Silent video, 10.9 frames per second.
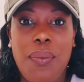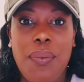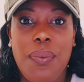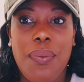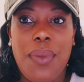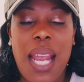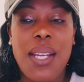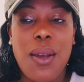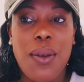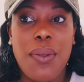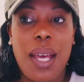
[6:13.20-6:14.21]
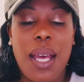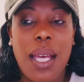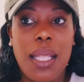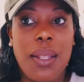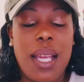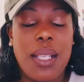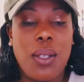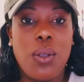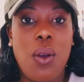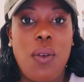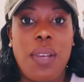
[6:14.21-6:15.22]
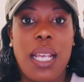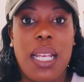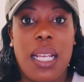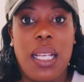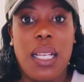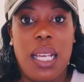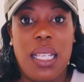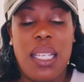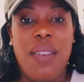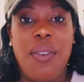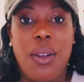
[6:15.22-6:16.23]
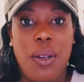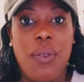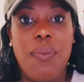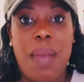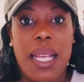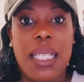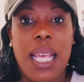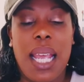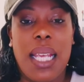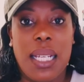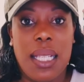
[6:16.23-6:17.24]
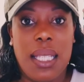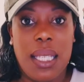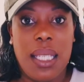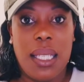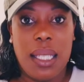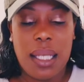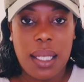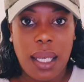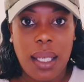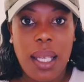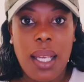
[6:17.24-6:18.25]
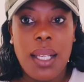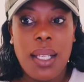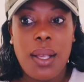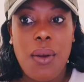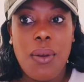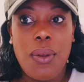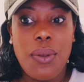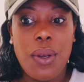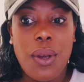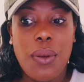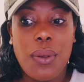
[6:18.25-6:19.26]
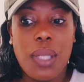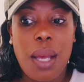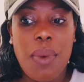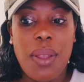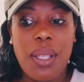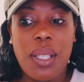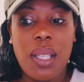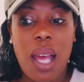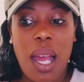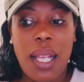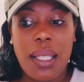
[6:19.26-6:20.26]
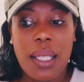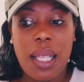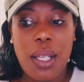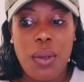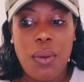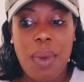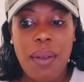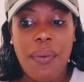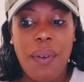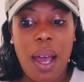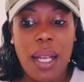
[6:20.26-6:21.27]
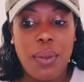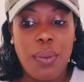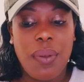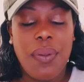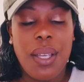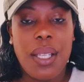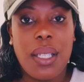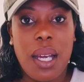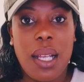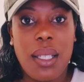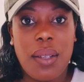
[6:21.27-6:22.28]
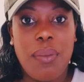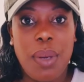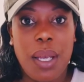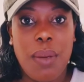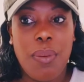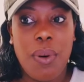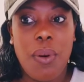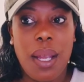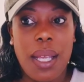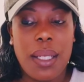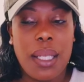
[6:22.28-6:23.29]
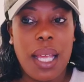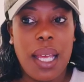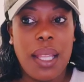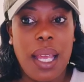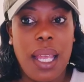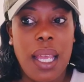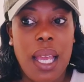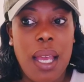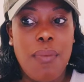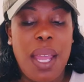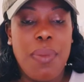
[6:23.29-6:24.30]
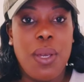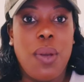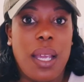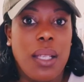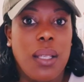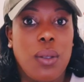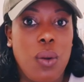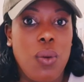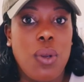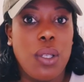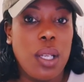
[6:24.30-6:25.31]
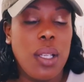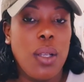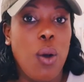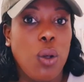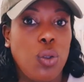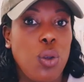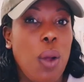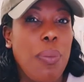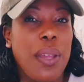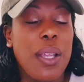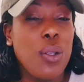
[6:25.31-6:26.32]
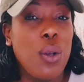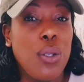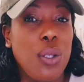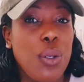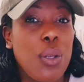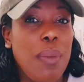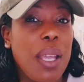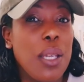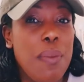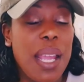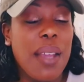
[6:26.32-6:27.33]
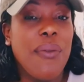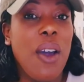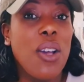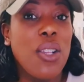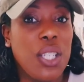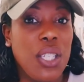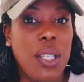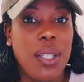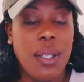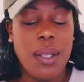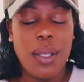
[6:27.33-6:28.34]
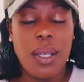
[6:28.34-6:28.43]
they know that their story is never going to maintain consistency. So, some of the signs that you may find with these kinds of people is that they may be quick talkers or drop things on you to make you make fast decisions,